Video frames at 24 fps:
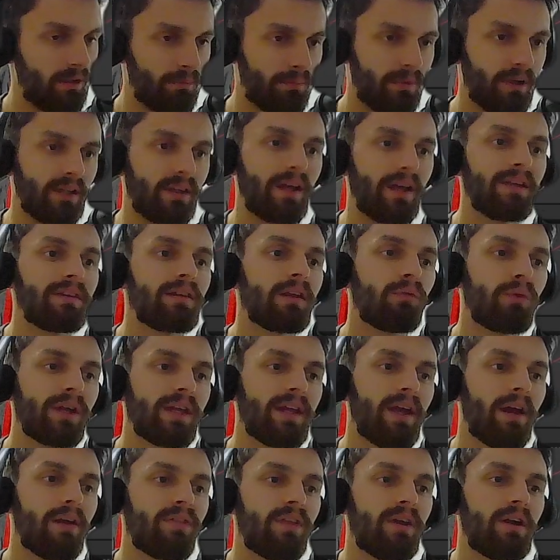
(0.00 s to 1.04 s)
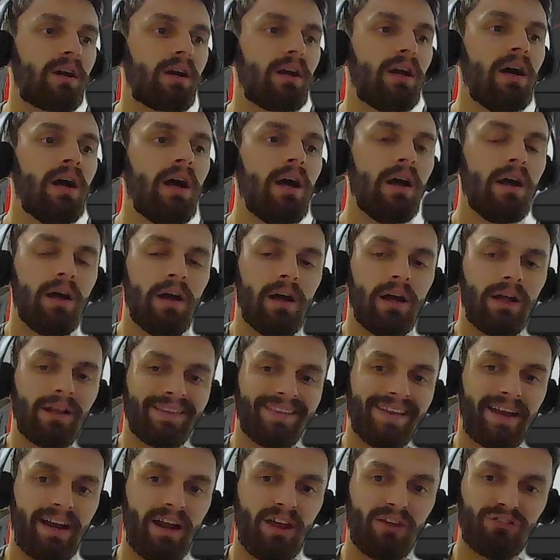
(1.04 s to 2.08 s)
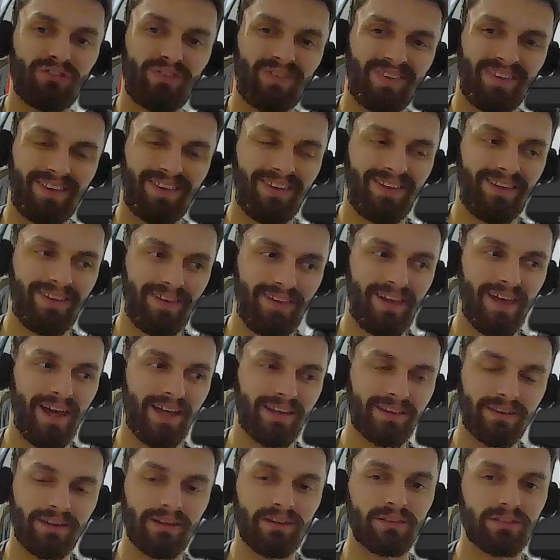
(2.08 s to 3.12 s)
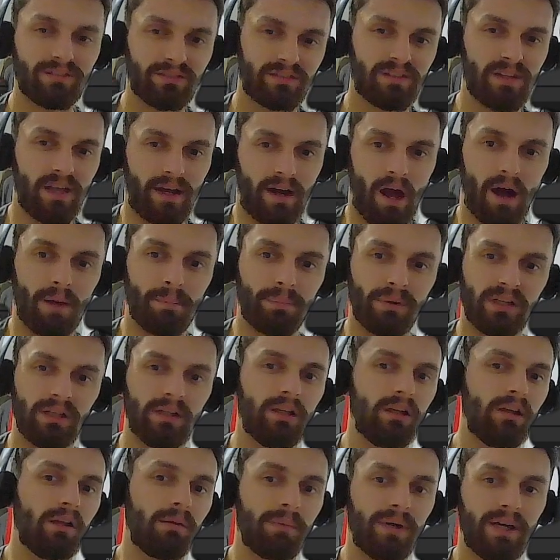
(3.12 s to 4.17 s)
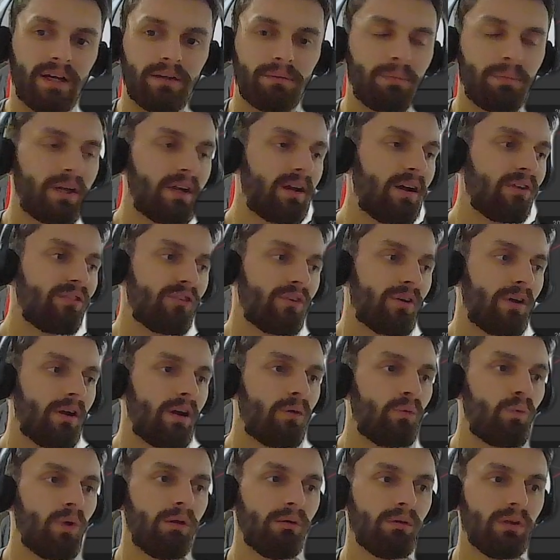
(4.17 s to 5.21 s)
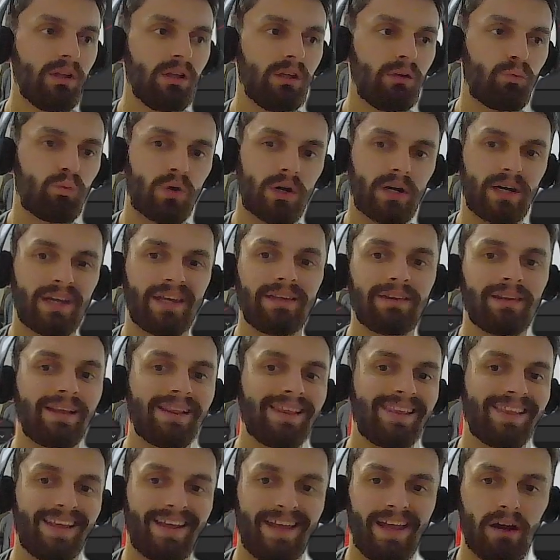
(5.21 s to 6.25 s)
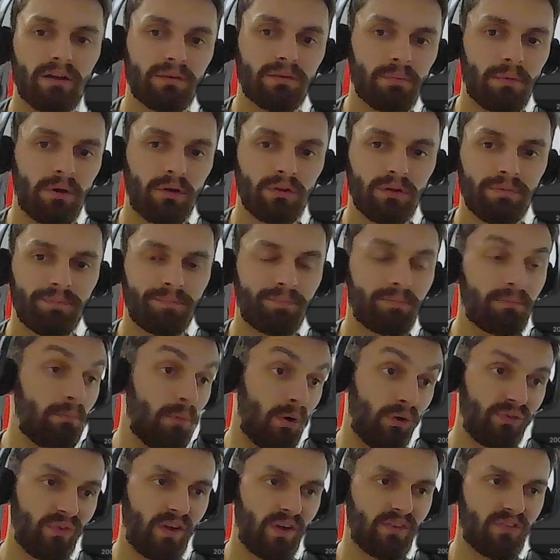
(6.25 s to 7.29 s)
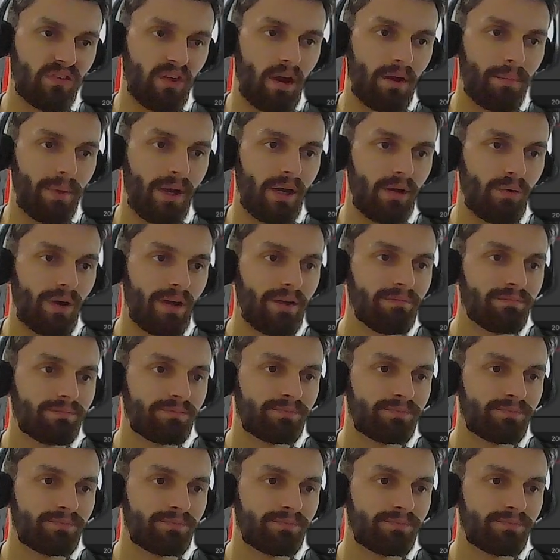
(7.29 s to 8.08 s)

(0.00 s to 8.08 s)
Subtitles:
But until we get there, let us get this set up a little bit, because we will work in the layout mode most of the time anyway.